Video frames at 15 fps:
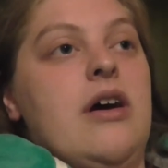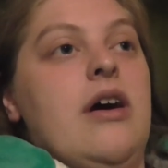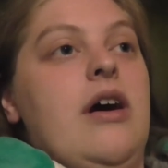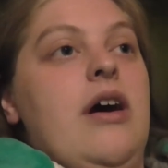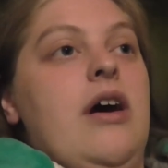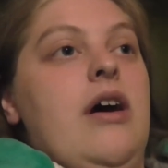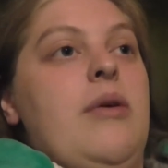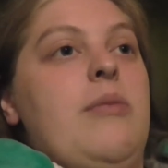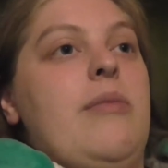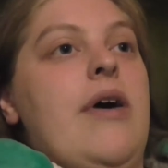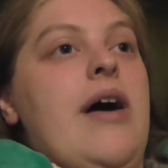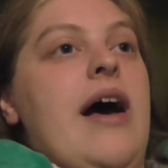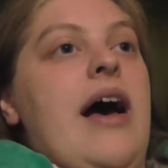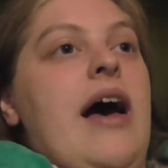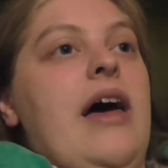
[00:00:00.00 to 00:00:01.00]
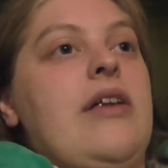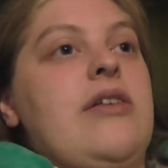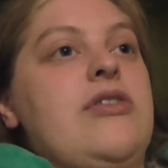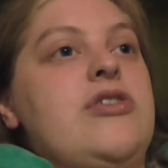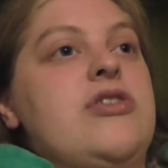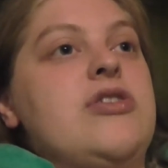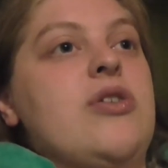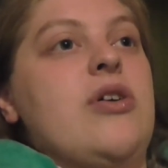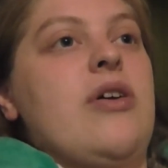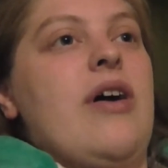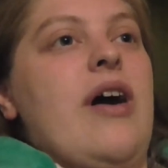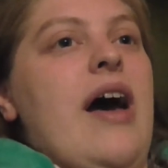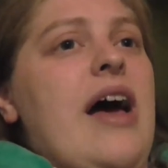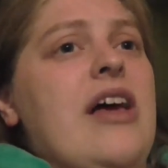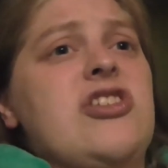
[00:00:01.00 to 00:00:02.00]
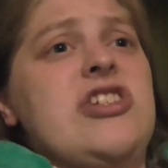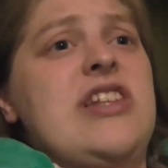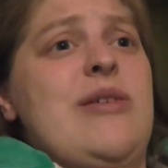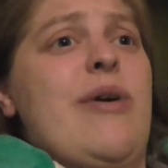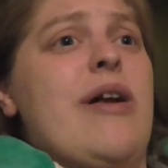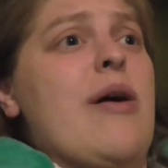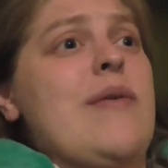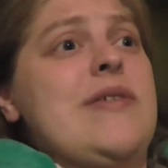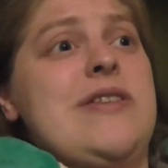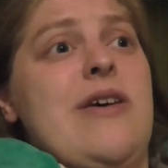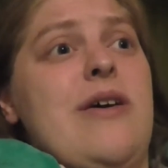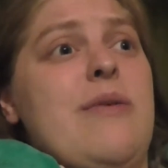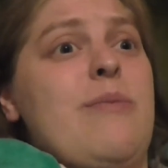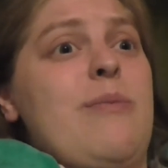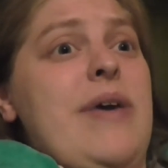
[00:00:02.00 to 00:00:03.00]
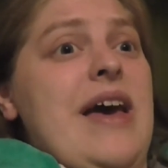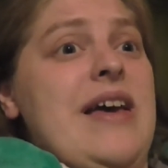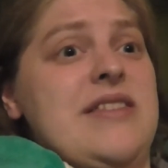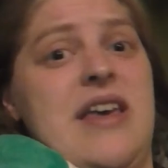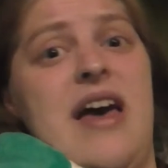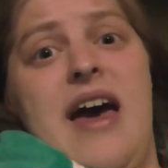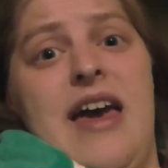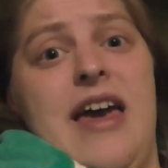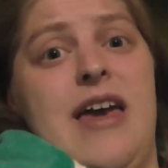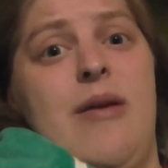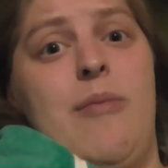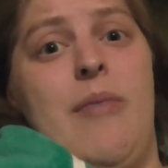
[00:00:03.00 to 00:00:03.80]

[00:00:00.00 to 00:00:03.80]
And actually when I was at BSA,